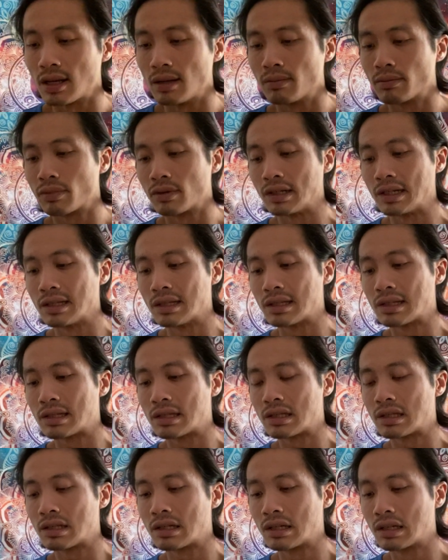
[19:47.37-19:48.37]

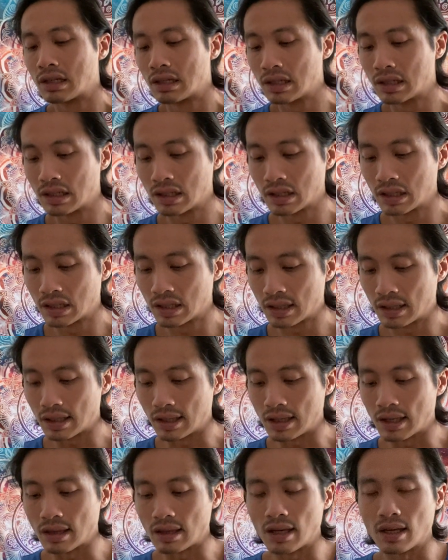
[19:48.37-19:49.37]
Temperance.
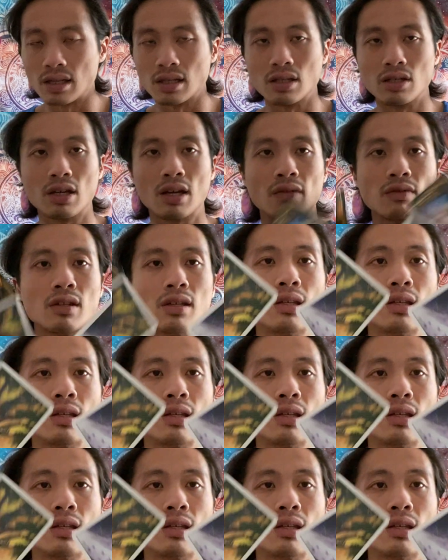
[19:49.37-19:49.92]
And then you have